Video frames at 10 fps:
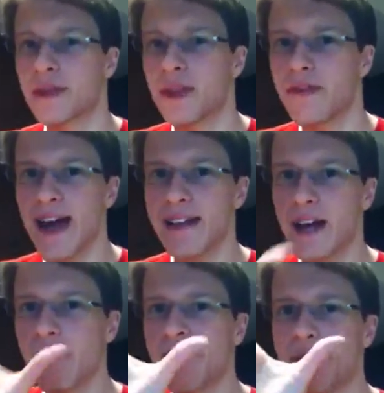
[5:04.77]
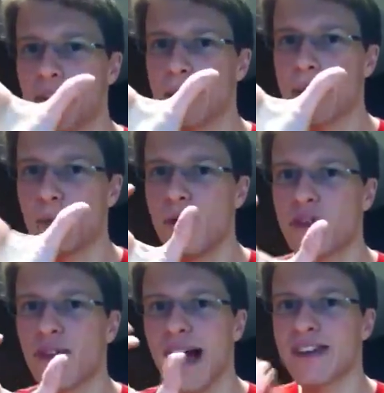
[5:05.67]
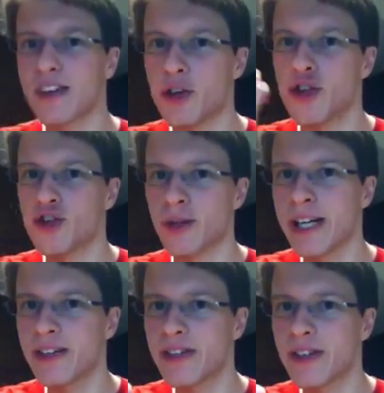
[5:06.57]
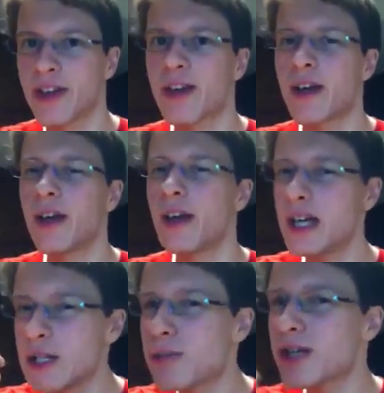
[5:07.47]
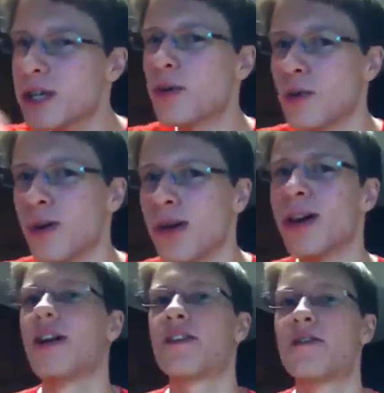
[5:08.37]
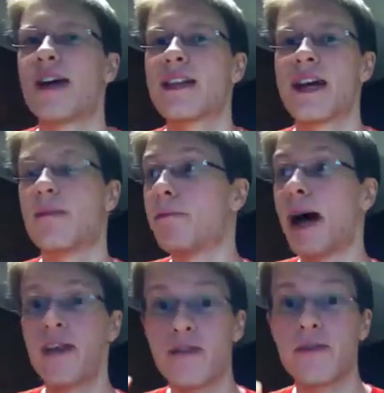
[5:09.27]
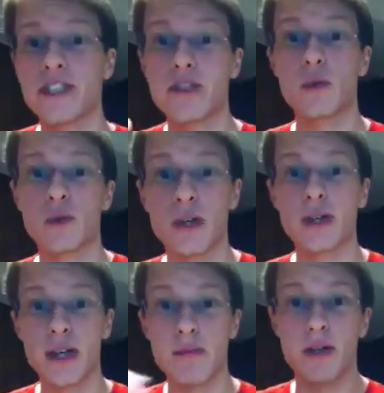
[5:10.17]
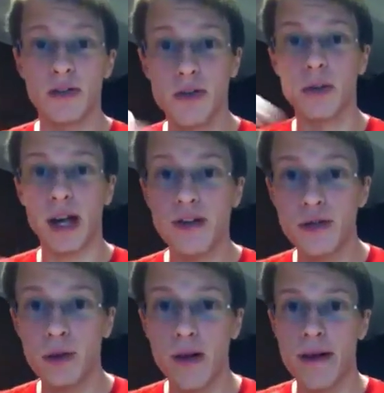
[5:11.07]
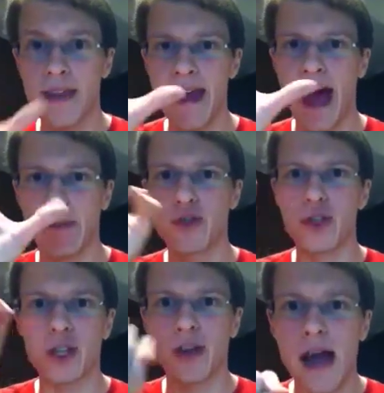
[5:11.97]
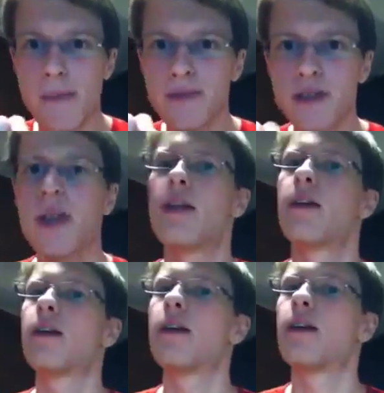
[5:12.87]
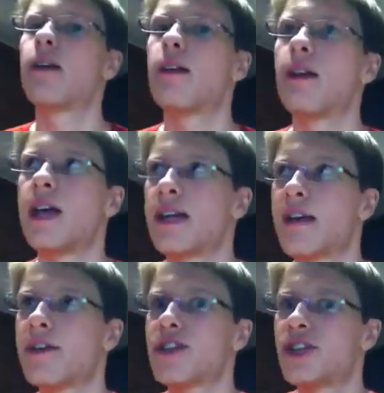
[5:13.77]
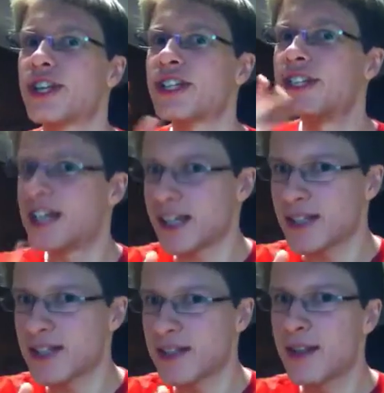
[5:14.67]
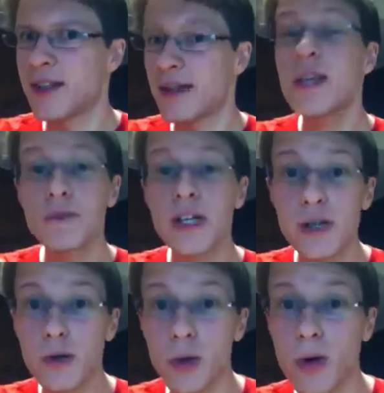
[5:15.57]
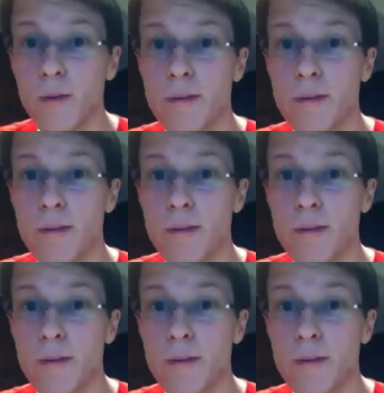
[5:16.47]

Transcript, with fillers: the fact that something moves fast and it shrinks is pretty cool. The fact that by the physics you learn in middle school and high school, an atom should collapse and none of us should exist, that's pretty cool.